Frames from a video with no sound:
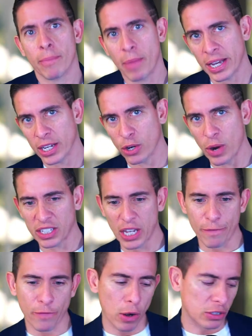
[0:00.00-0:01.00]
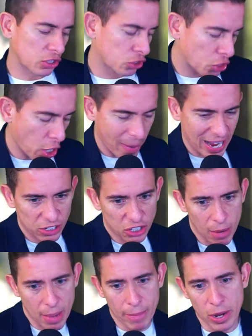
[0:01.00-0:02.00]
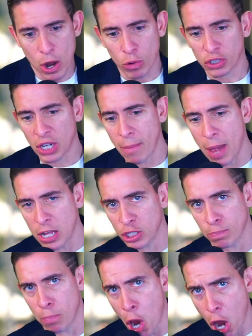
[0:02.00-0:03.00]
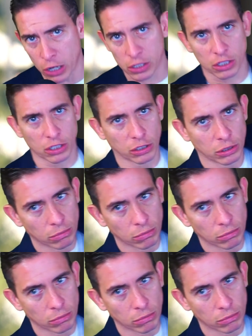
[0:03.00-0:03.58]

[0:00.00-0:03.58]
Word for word: Make it a great day, folks. This is Jeremiah J-Man Maneiro with J-Man Speaks.